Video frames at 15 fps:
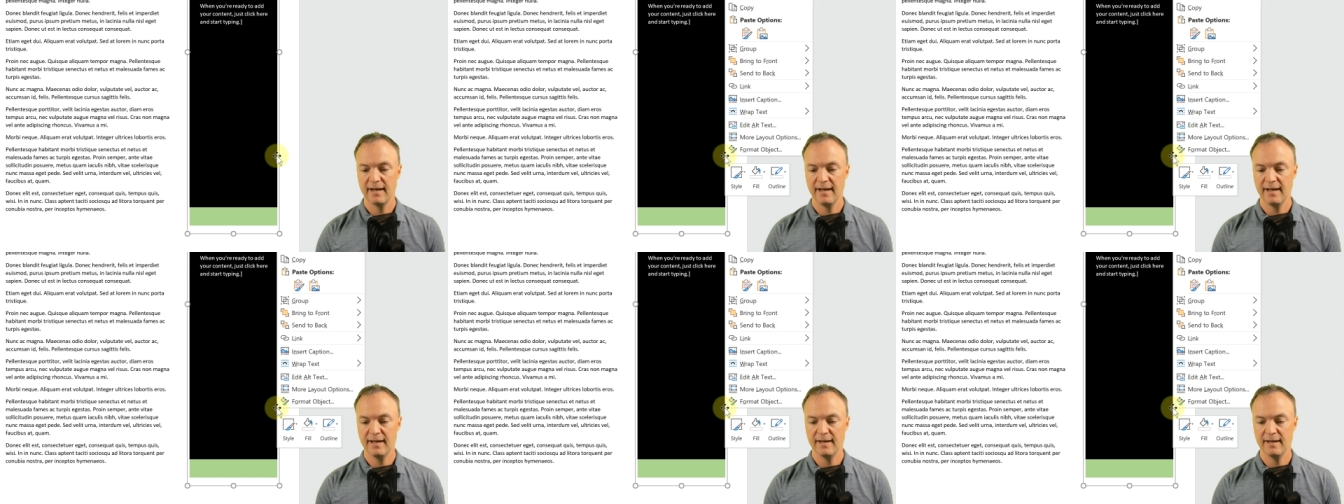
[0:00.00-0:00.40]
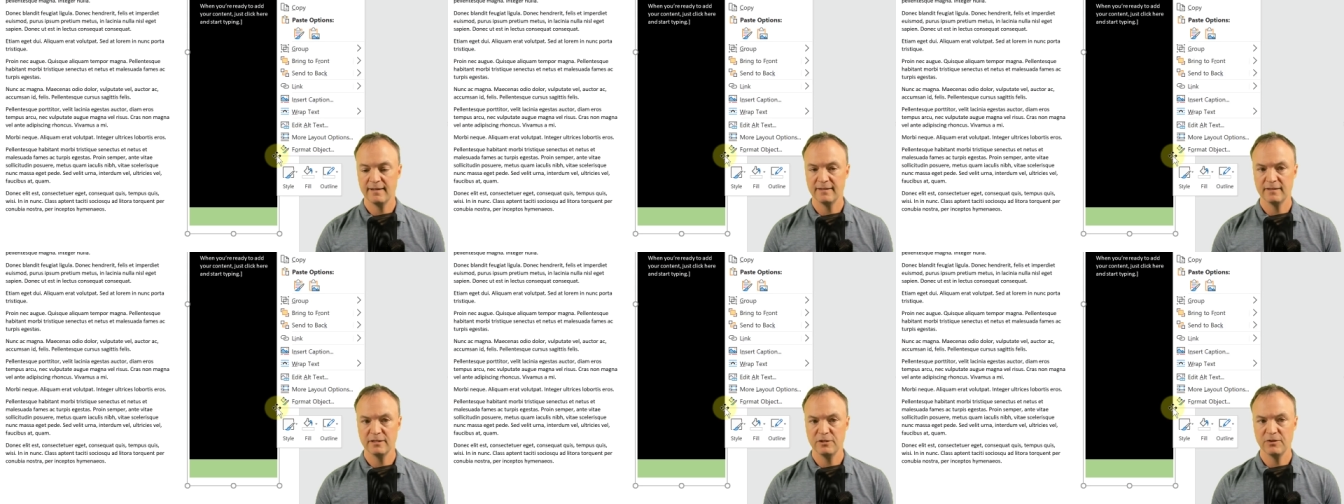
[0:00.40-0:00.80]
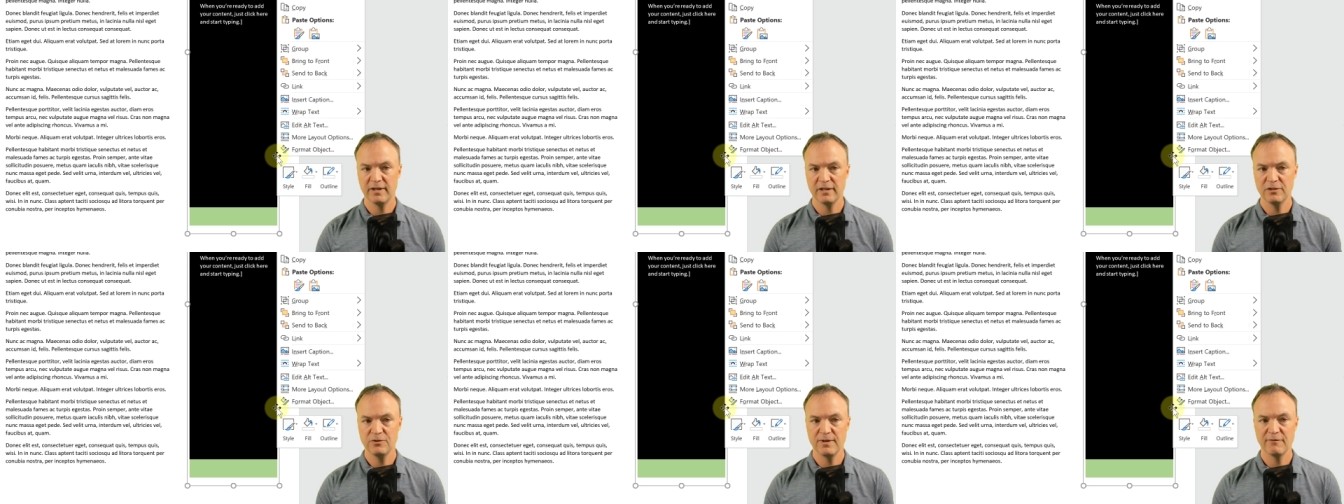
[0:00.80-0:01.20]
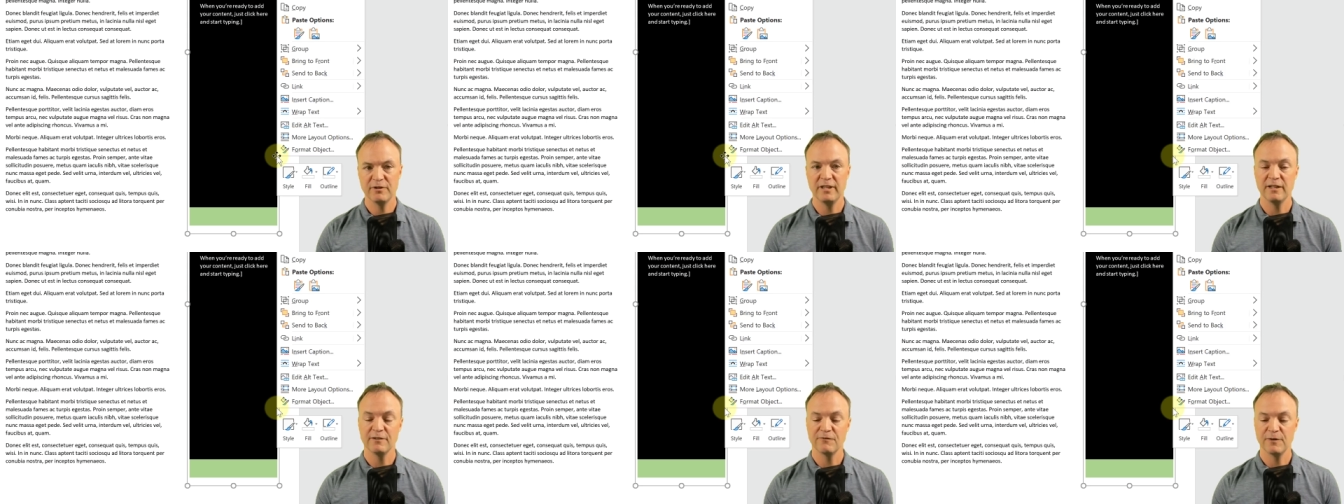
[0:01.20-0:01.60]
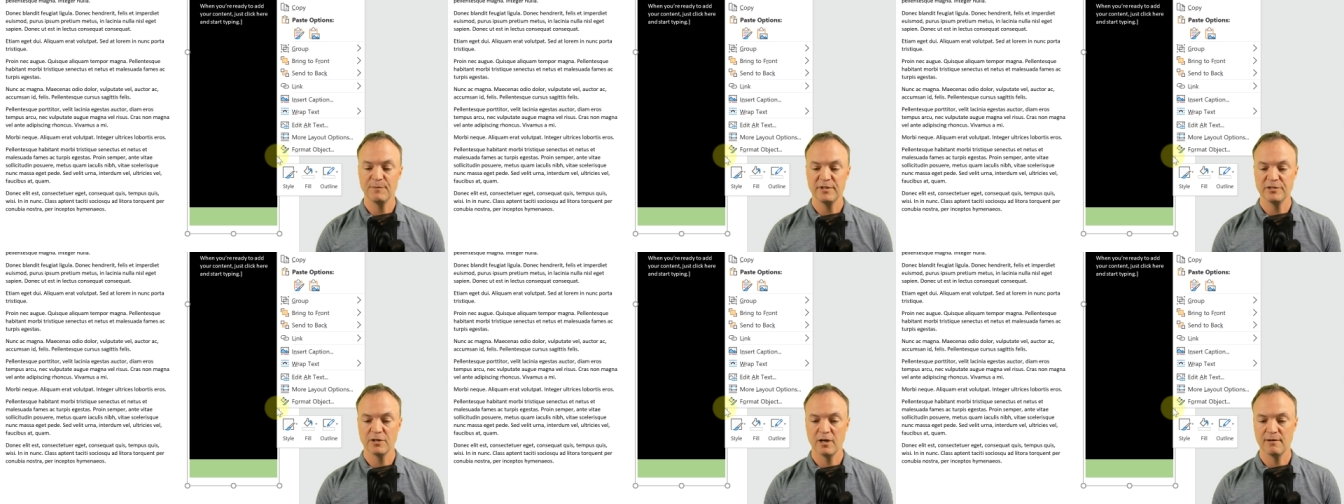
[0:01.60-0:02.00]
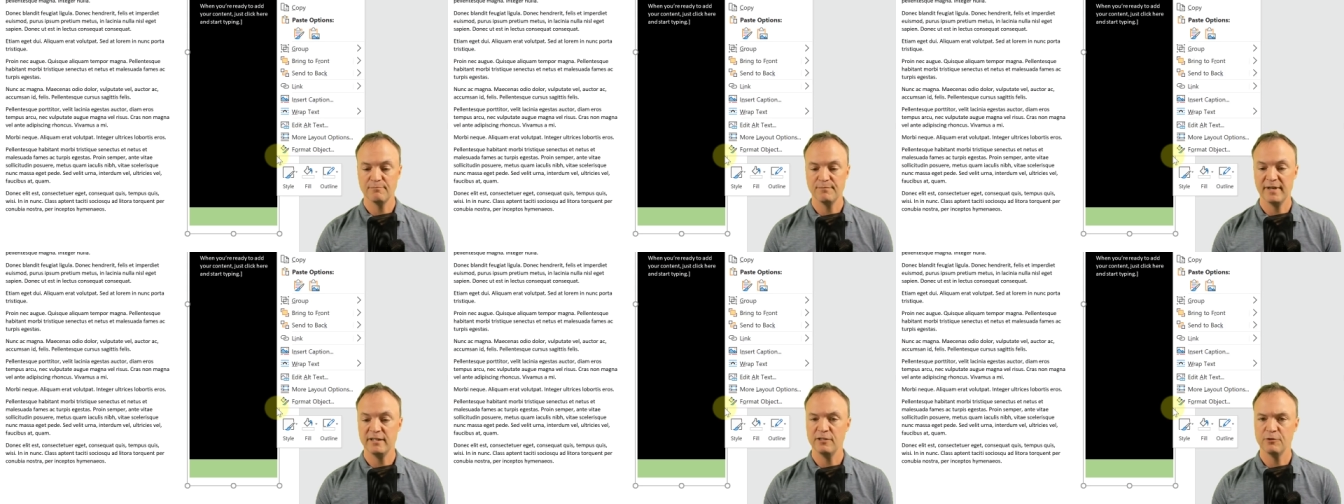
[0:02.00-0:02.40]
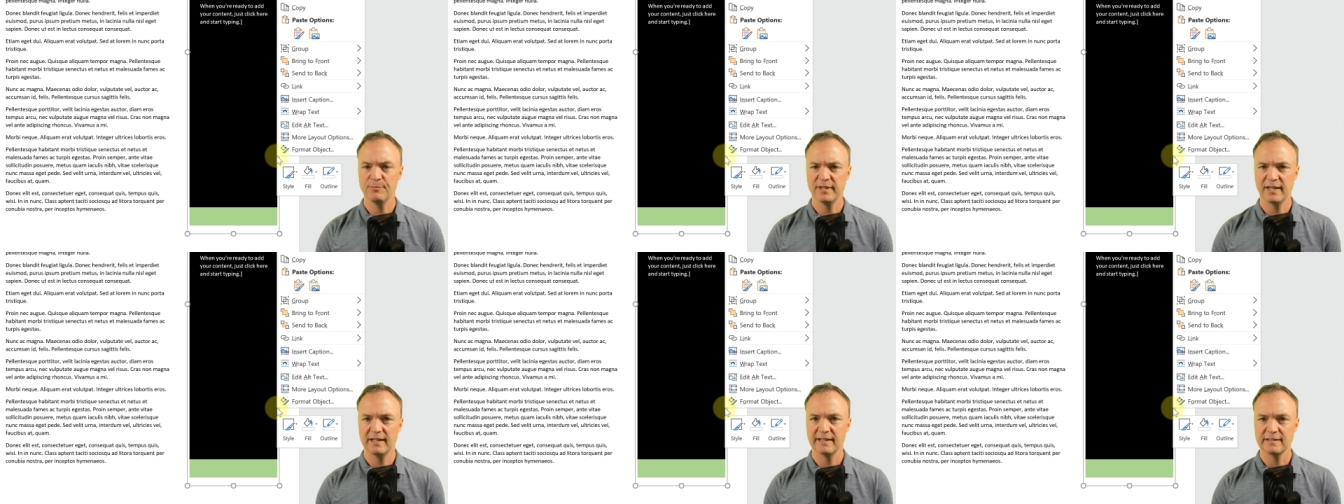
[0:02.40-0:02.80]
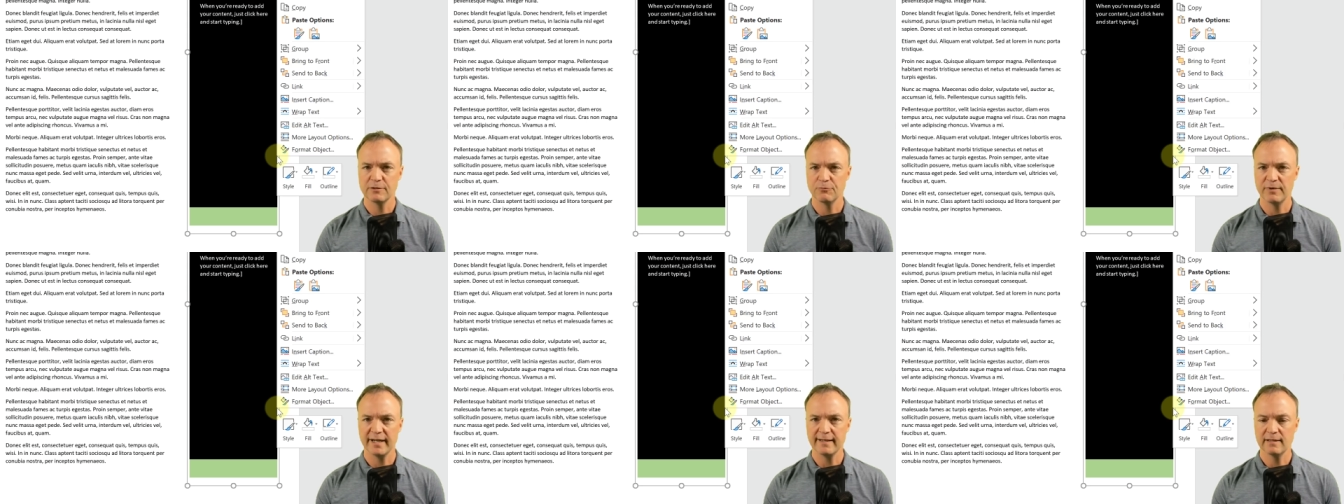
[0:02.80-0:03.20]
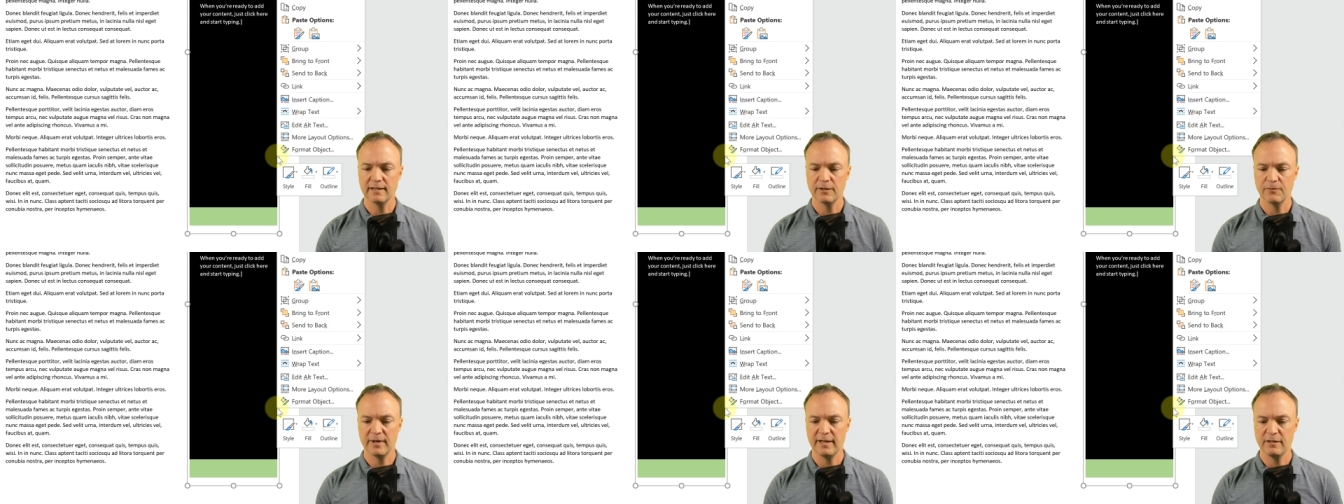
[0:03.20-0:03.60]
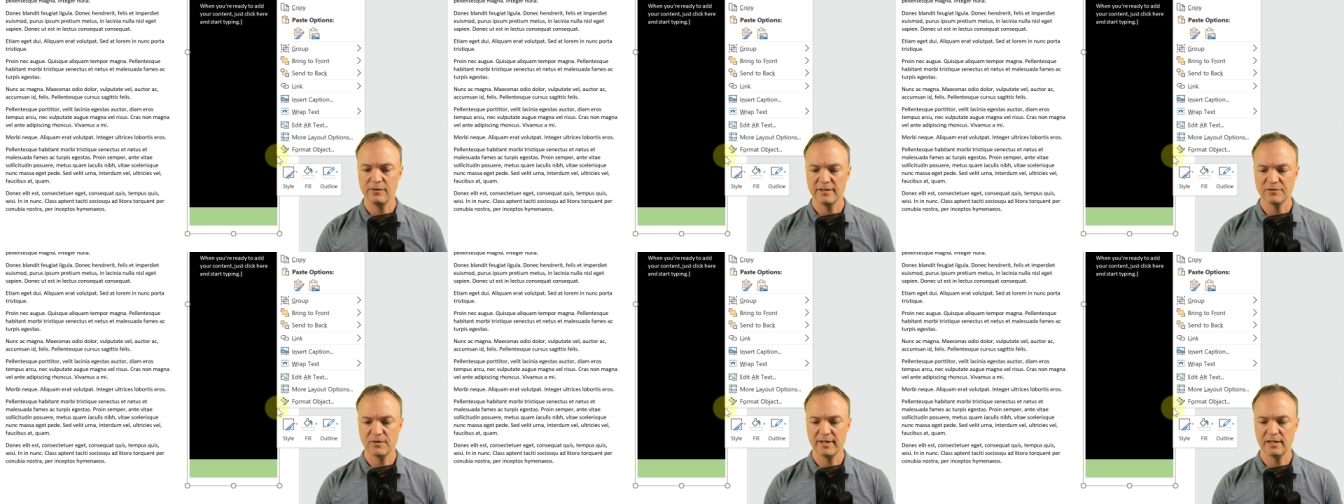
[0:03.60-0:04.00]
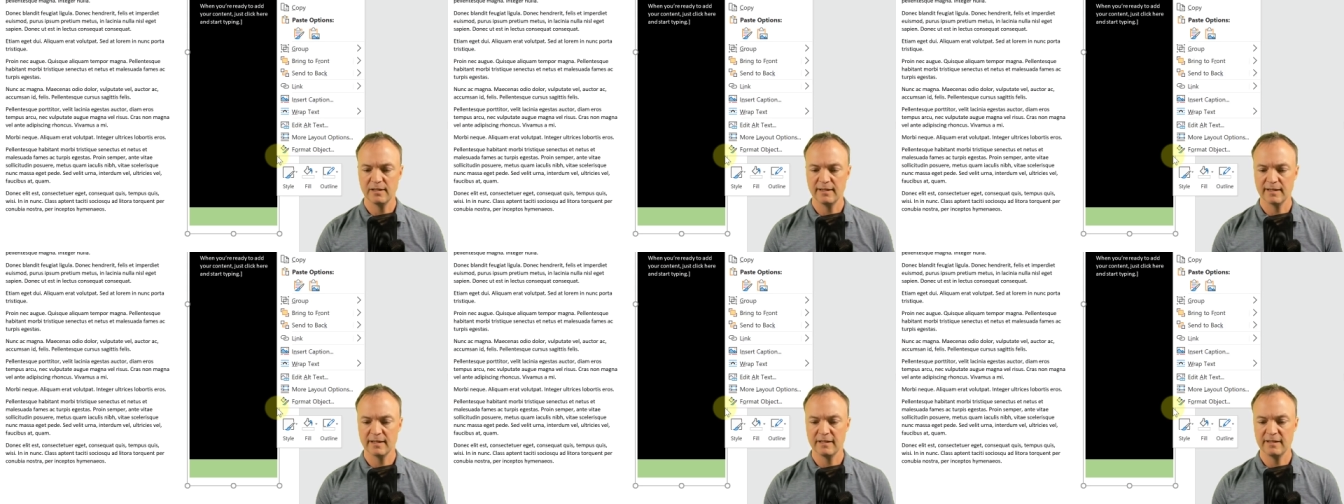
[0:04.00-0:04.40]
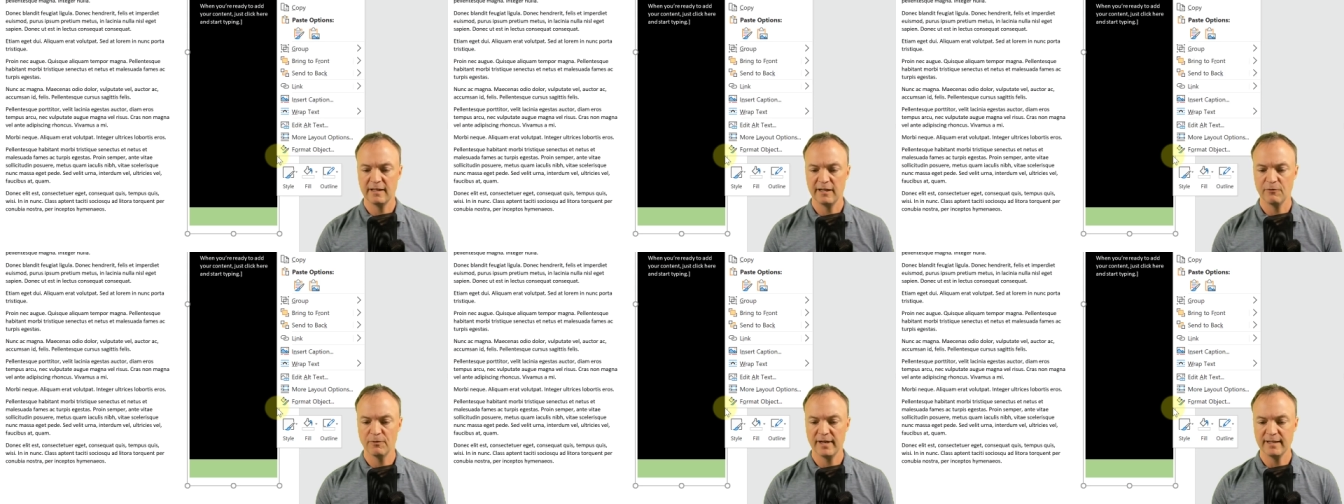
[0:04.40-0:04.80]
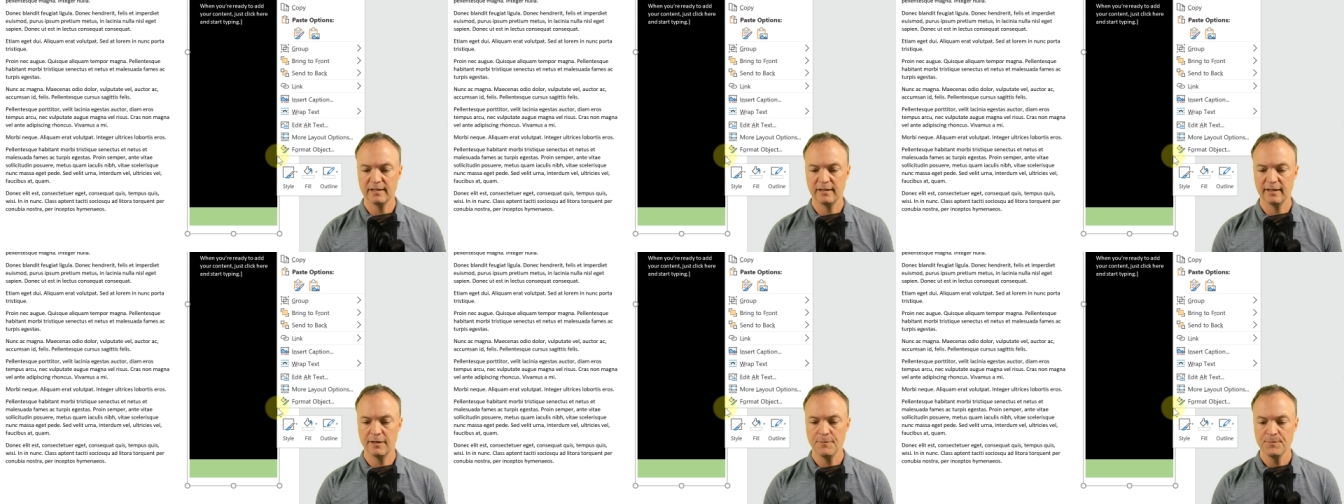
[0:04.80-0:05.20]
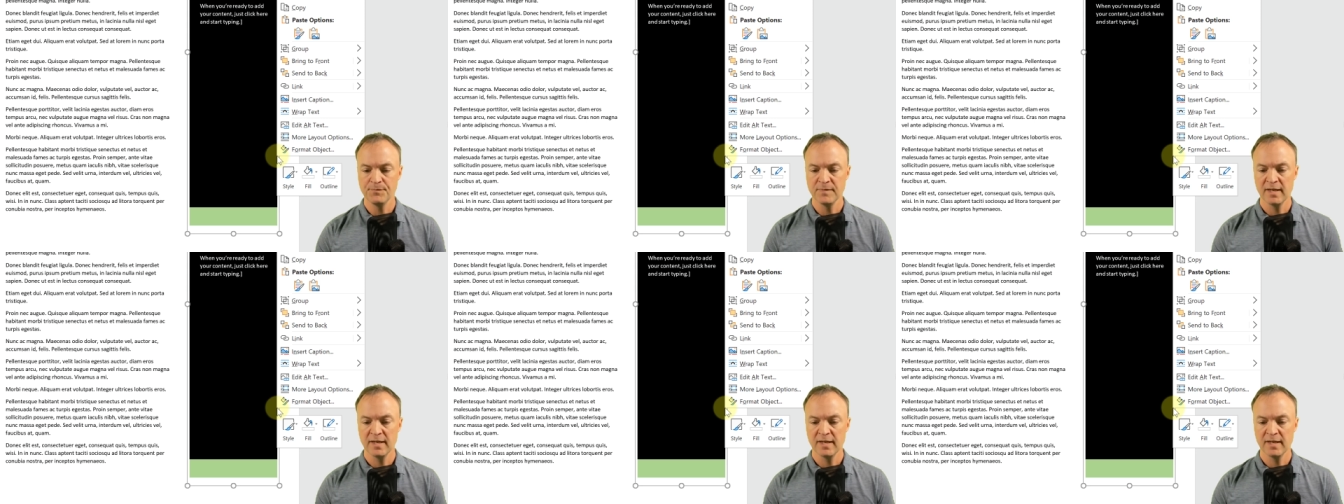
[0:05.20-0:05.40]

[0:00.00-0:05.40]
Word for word: and you can do everything from the top menu, but I like to right click when I do this. So I click and then I right click.